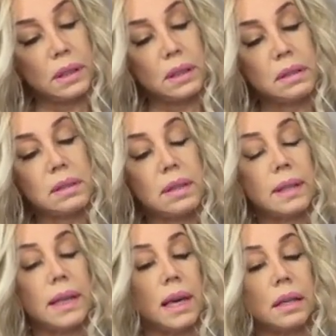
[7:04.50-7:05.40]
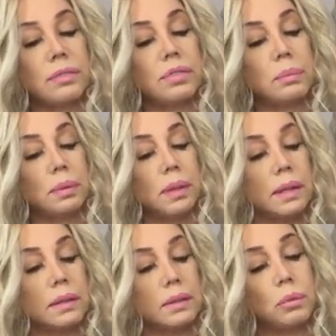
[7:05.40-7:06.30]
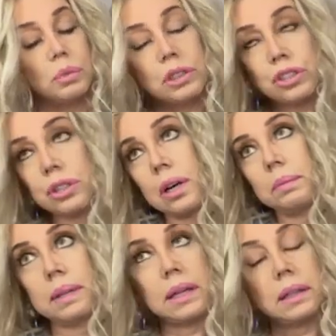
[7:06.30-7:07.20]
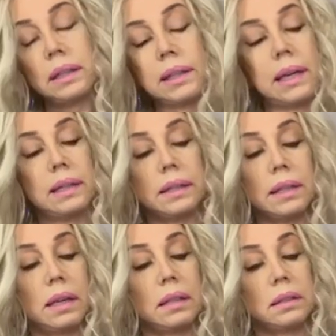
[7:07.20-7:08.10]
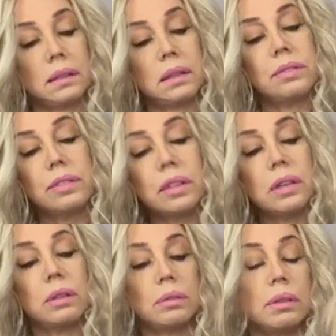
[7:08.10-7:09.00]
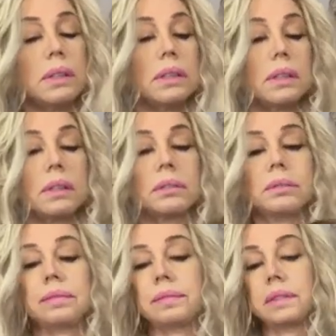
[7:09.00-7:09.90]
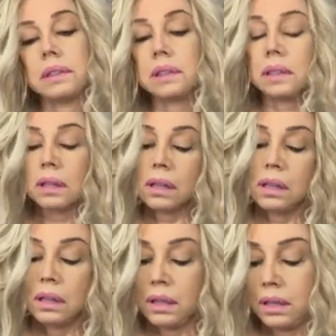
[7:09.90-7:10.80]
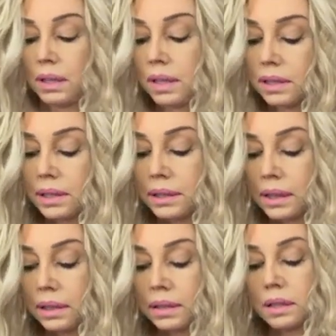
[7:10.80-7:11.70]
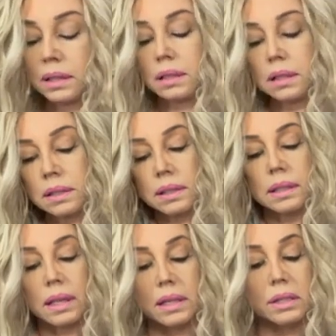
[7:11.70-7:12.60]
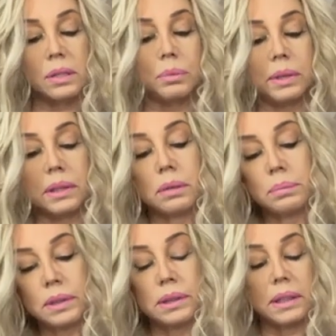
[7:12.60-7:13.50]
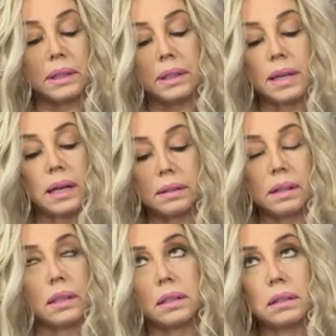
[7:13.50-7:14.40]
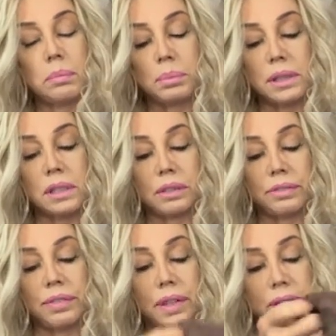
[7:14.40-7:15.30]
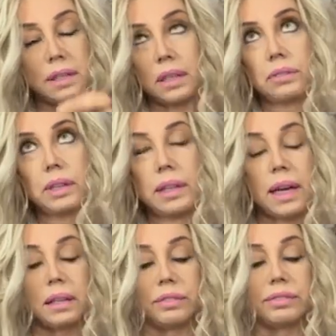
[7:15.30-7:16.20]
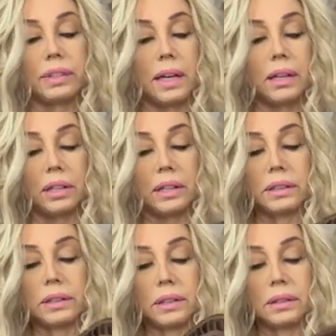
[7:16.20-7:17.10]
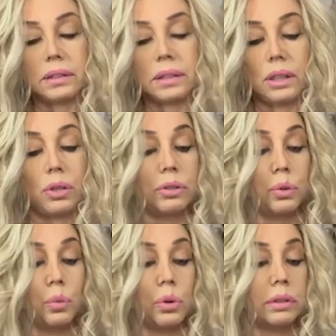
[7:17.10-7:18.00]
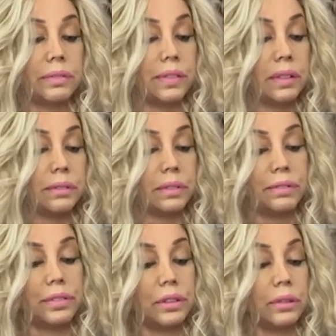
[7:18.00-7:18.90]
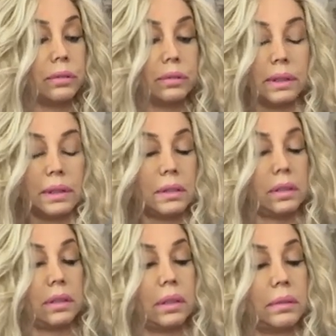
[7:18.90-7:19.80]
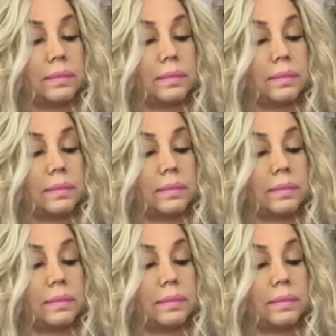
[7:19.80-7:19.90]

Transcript: it's in the Alpha Blend, which I'm not going to get again, even though, you know, it's a nice wig, but it got like clumpy so fast. I already had a flat iron it and I only wore it for the review, like, you know.